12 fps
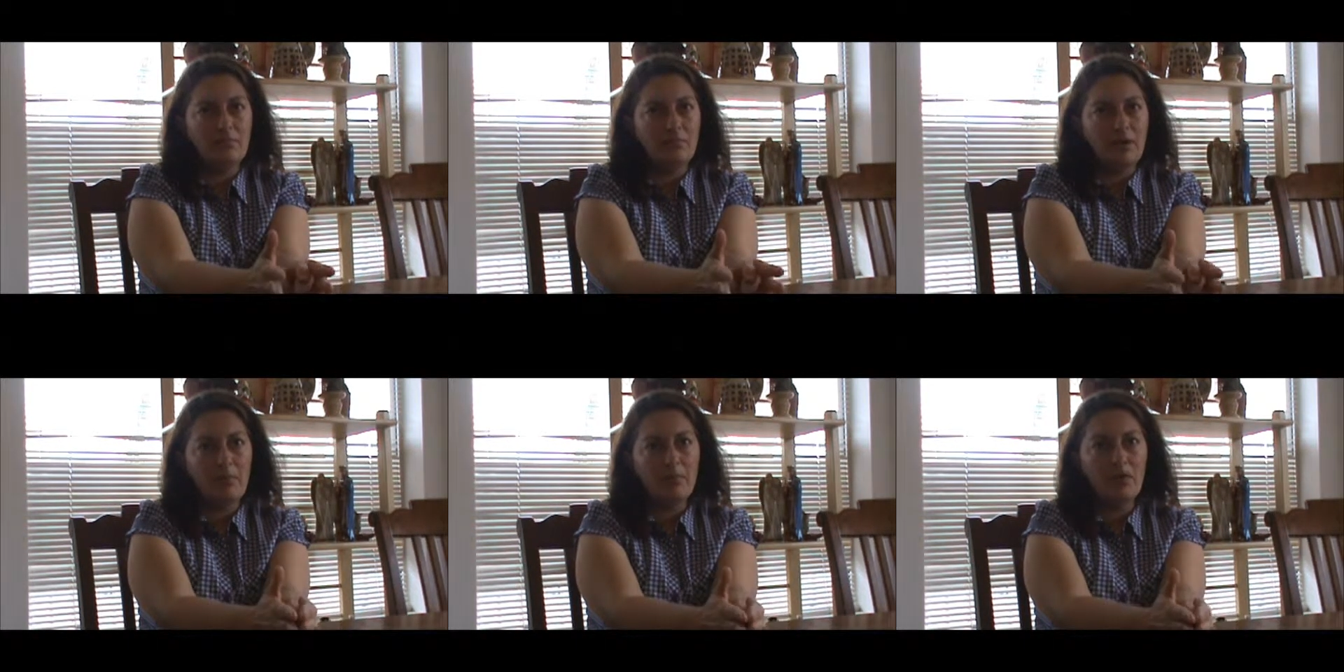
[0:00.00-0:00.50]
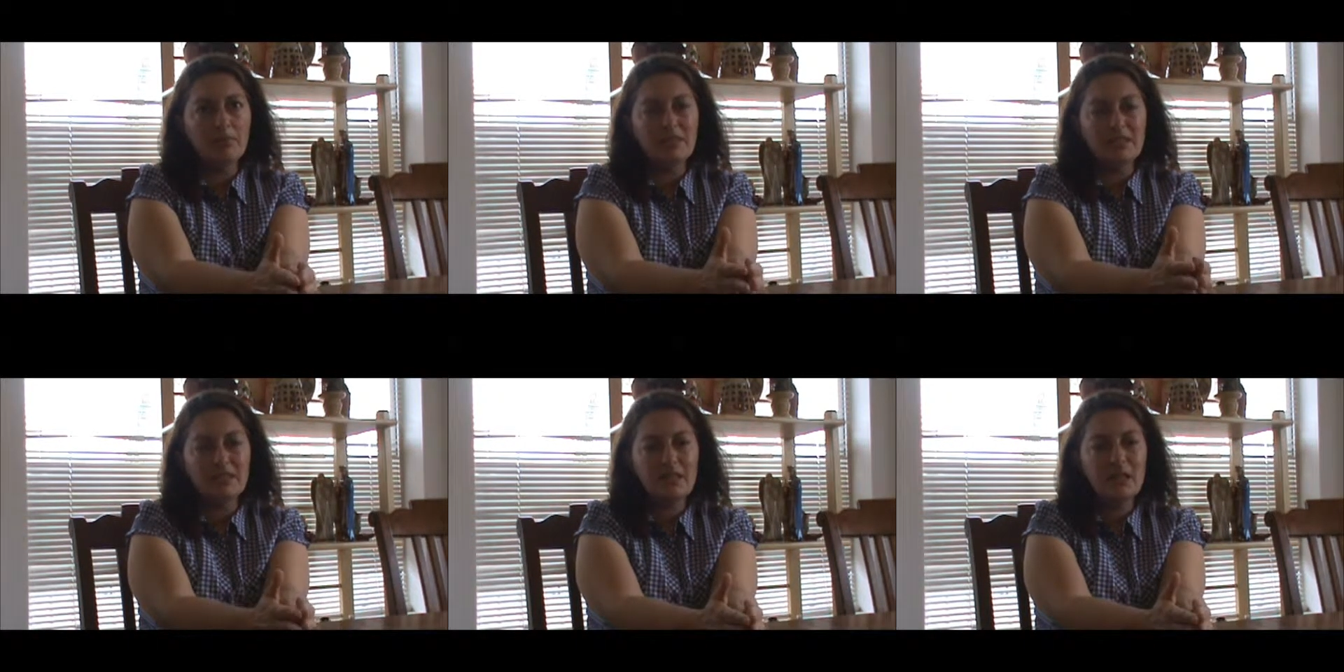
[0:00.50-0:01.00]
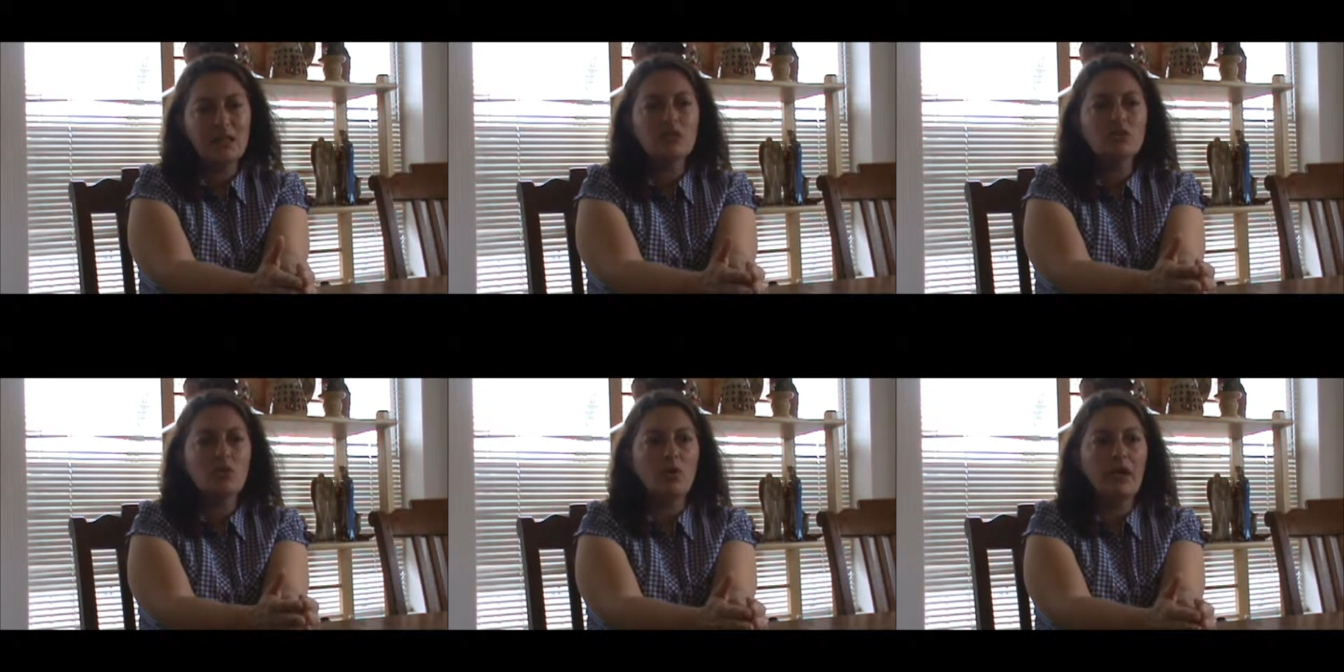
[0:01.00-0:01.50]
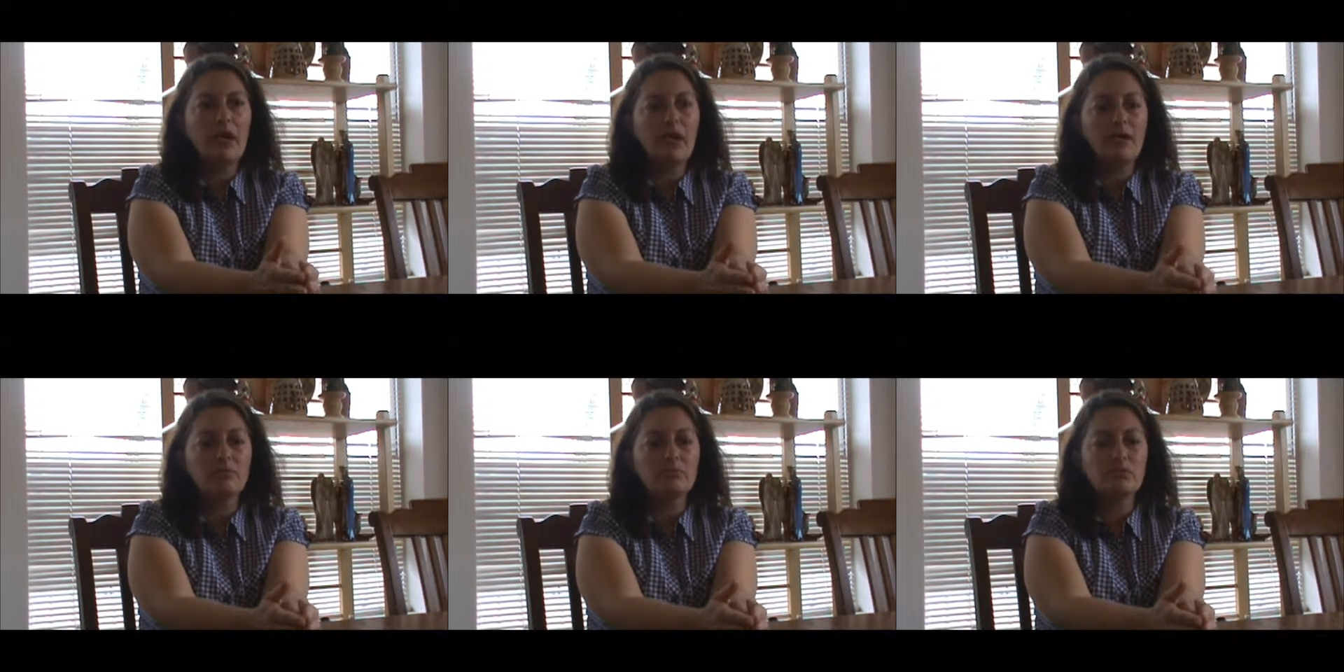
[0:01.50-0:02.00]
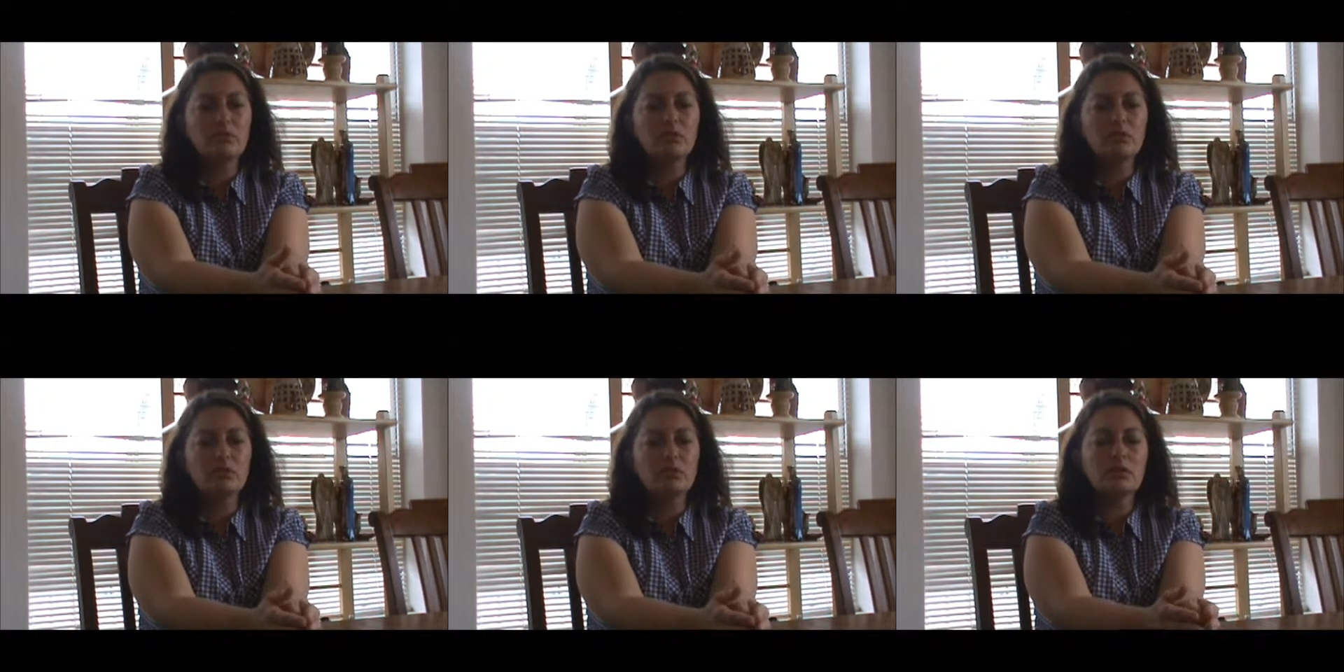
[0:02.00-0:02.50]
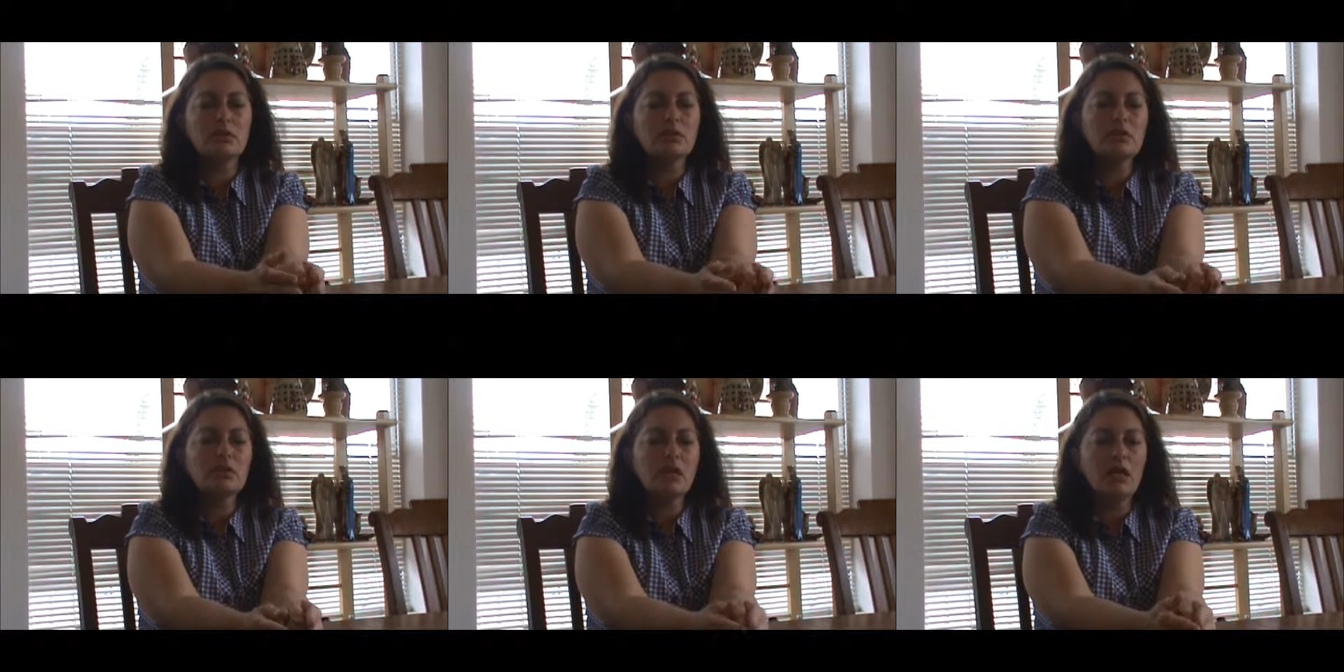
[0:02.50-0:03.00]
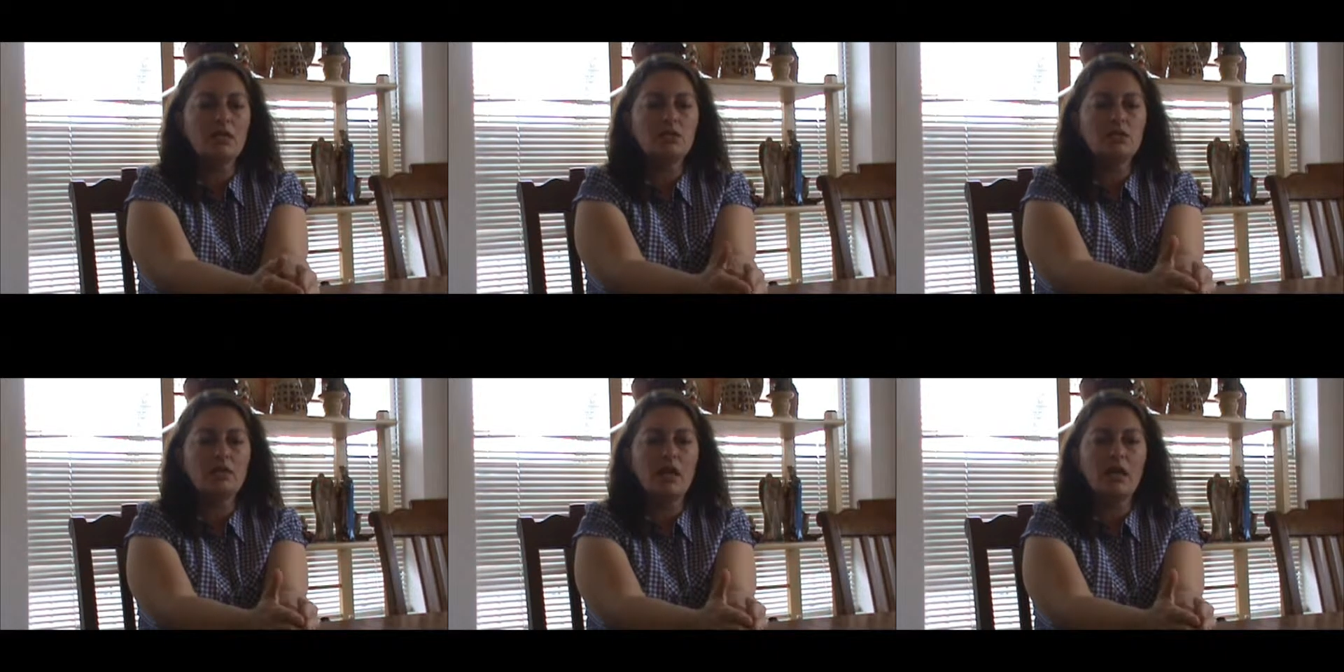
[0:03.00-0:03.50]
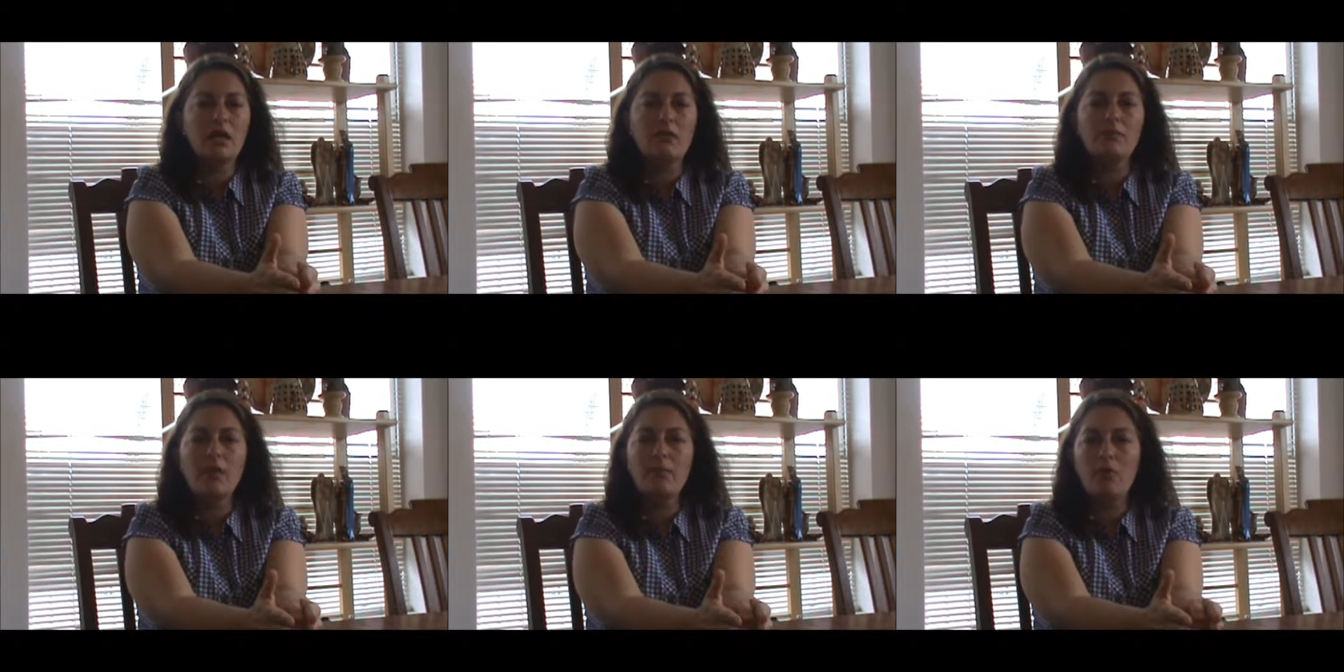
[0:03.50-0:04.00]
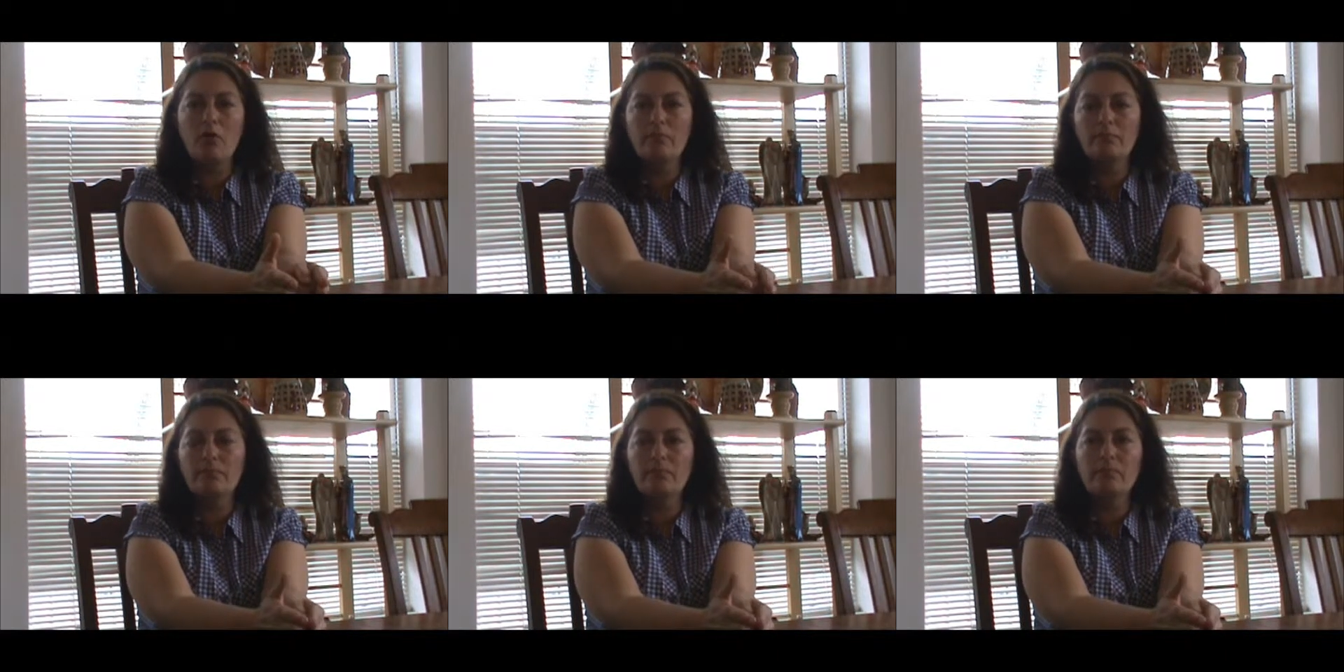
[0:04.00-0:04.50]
my mom is sick, so I have these days to take care of my mom.